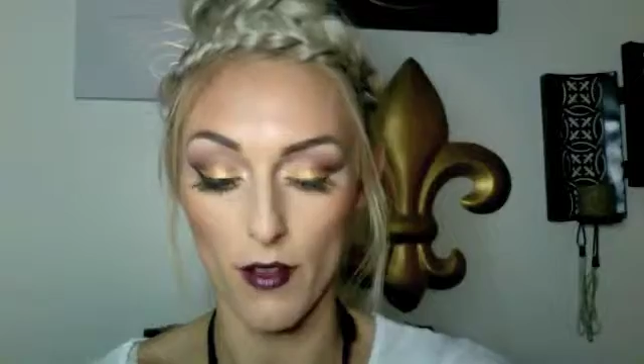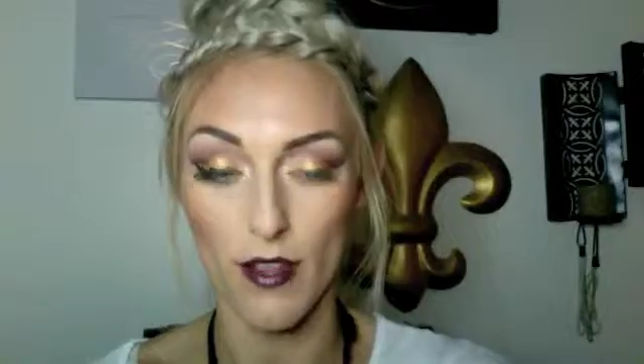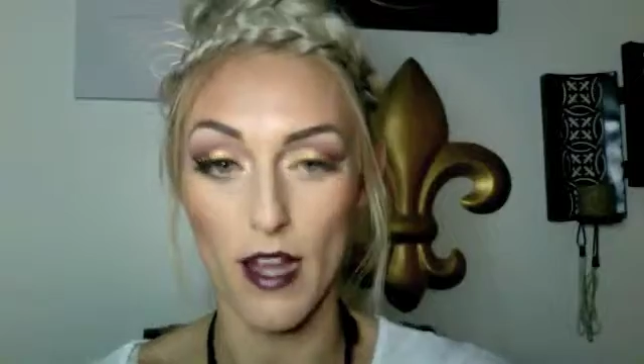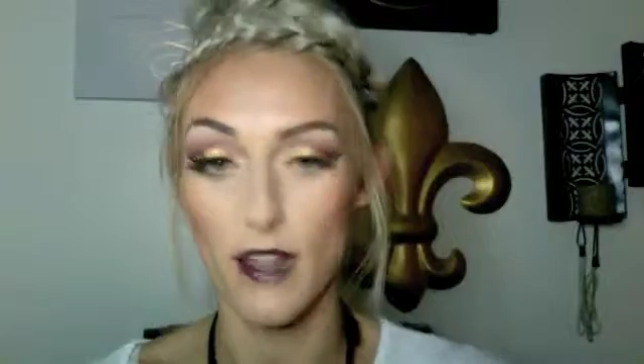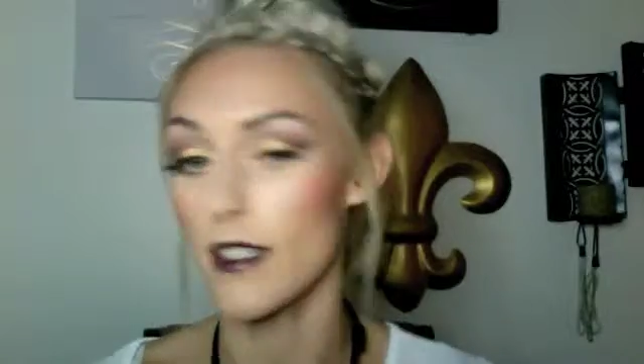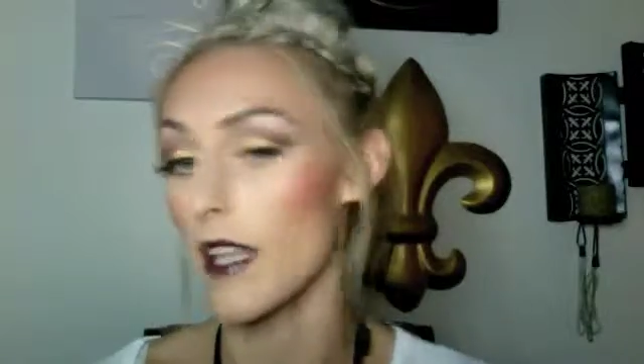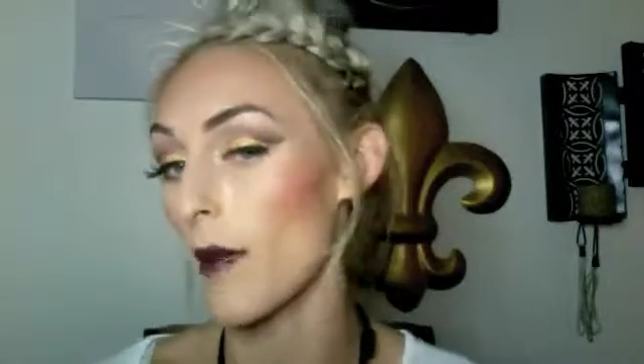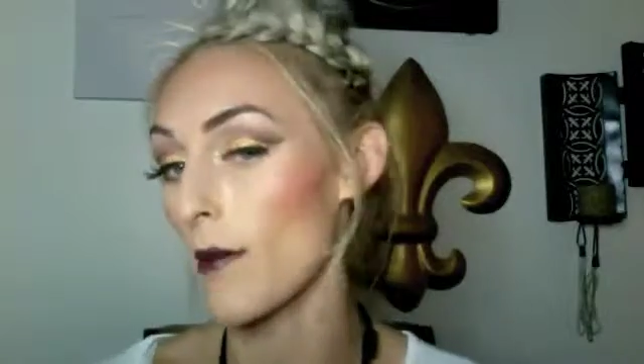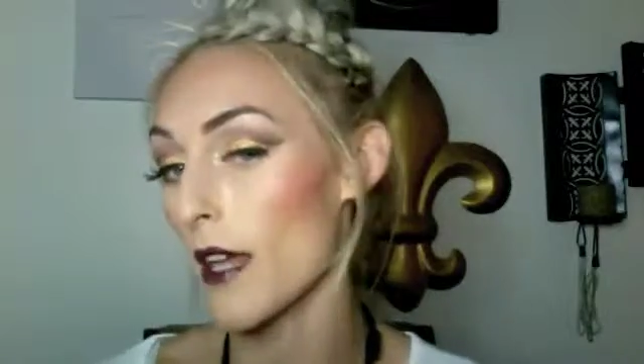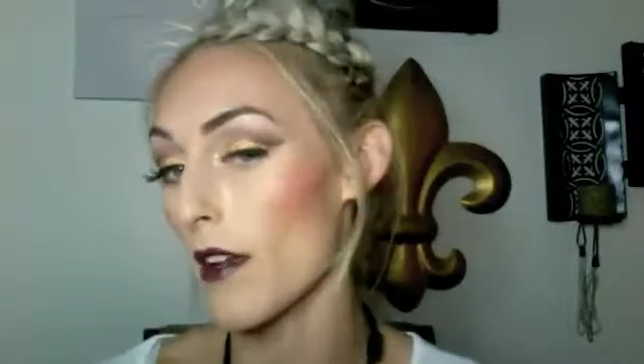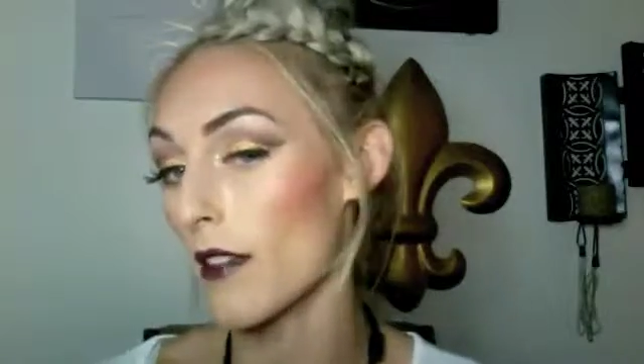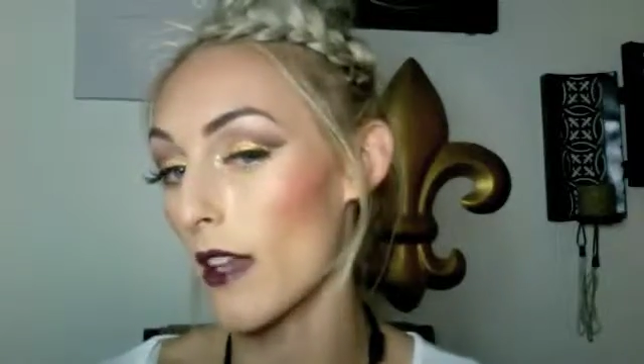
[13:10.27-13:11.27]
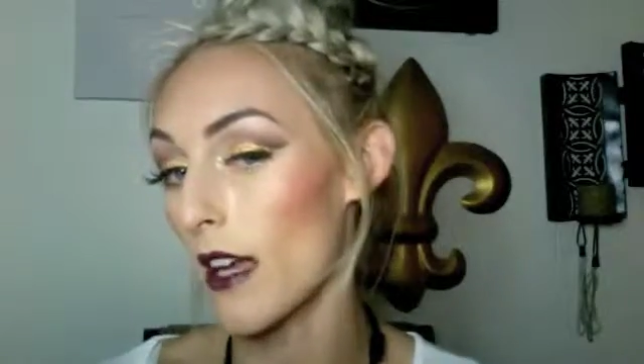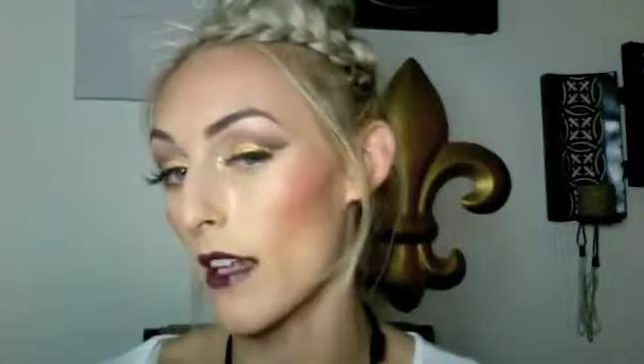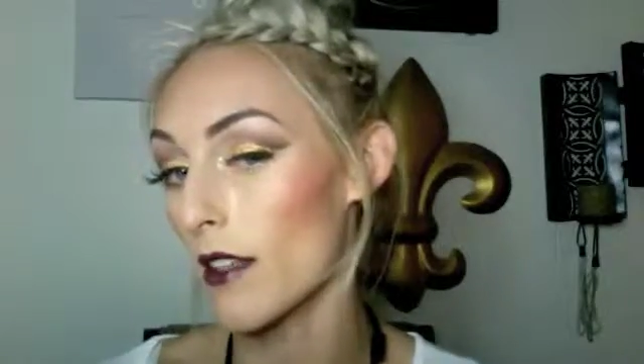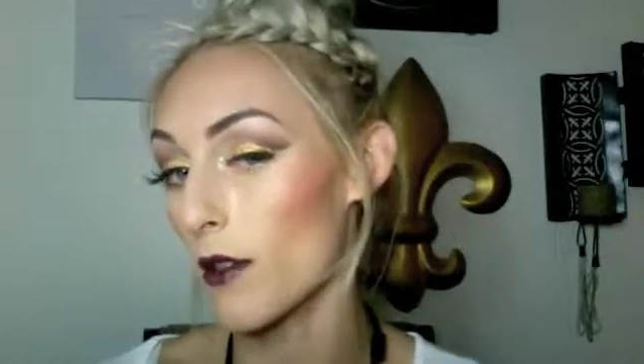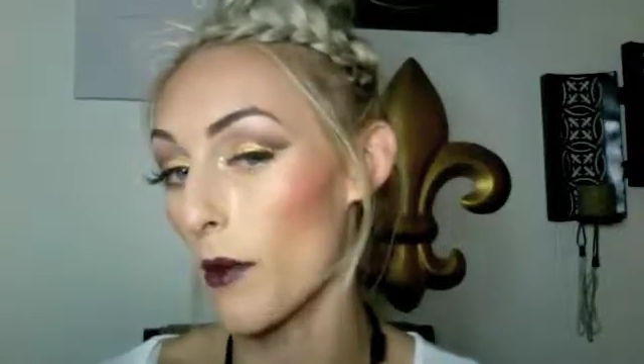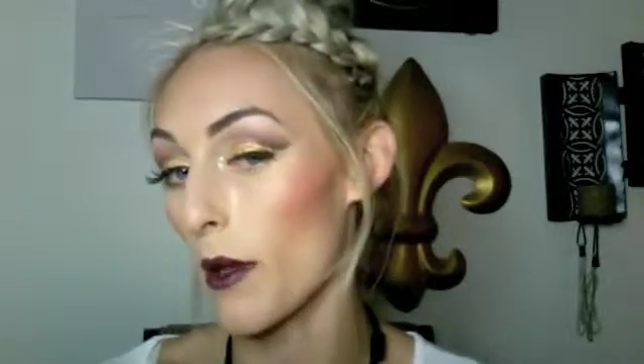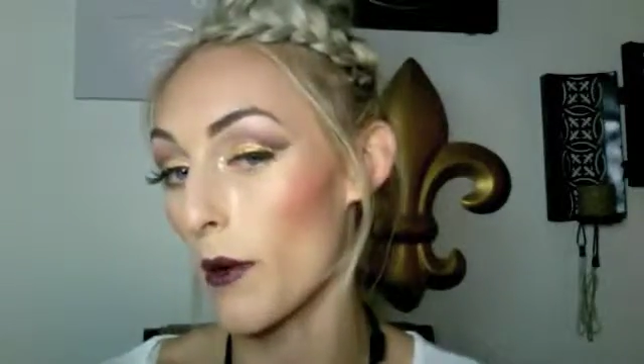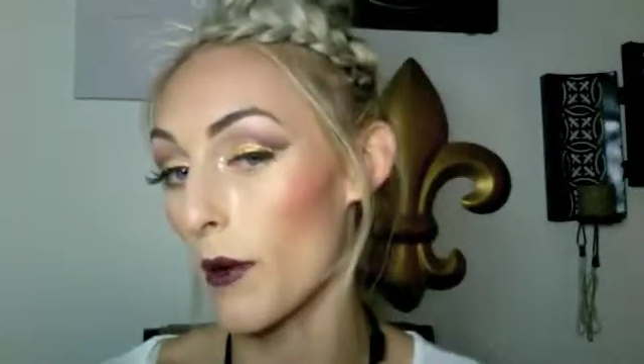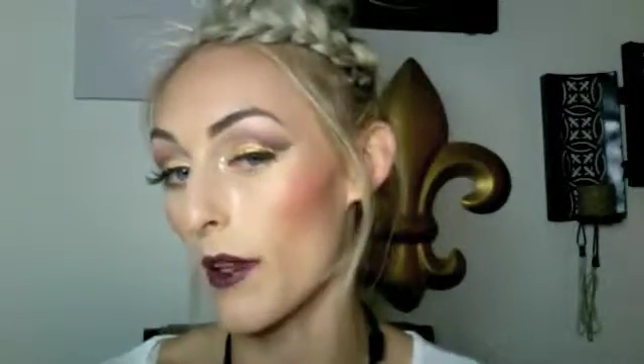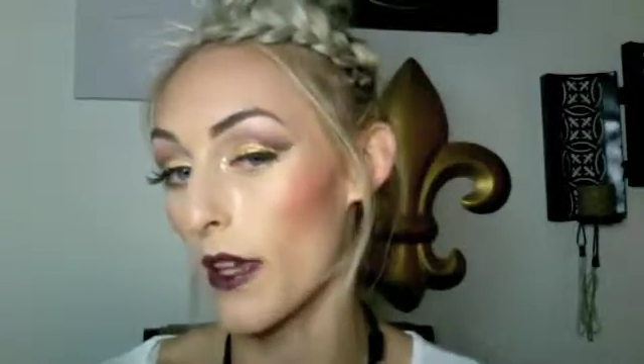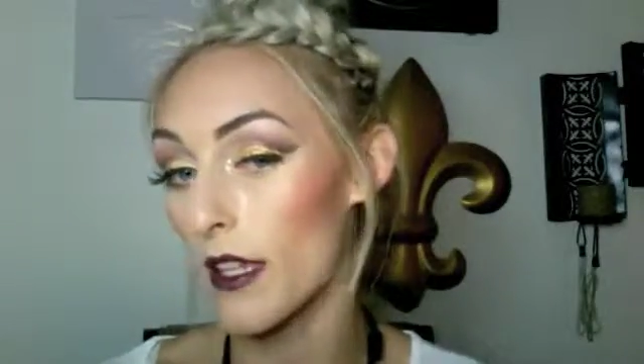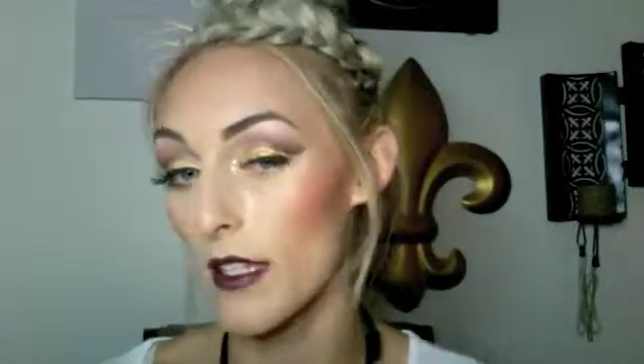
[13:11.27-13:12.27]
that taped out line. This will be
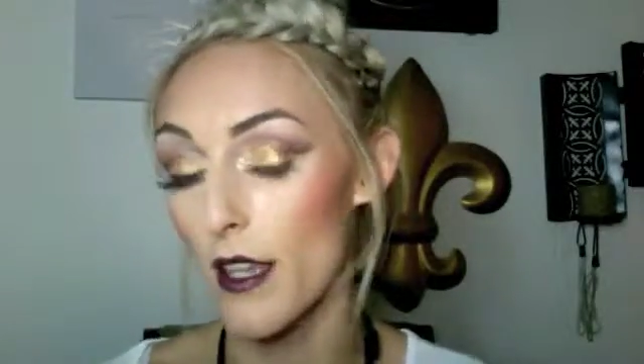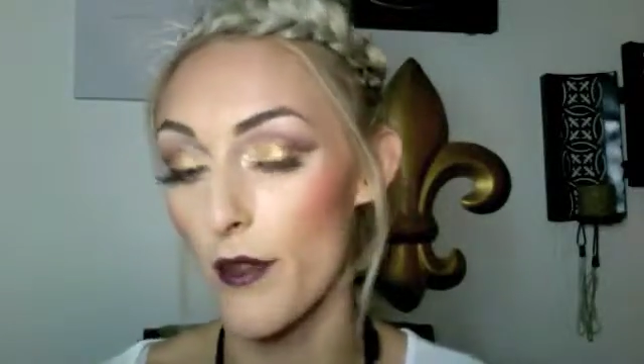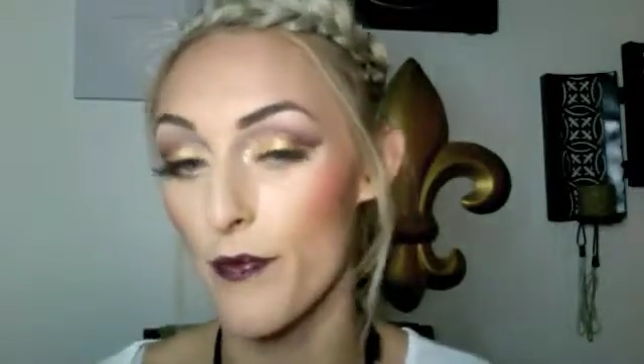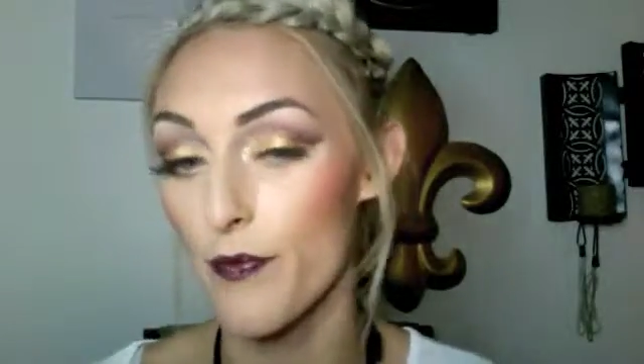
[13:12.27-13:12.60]
really easy.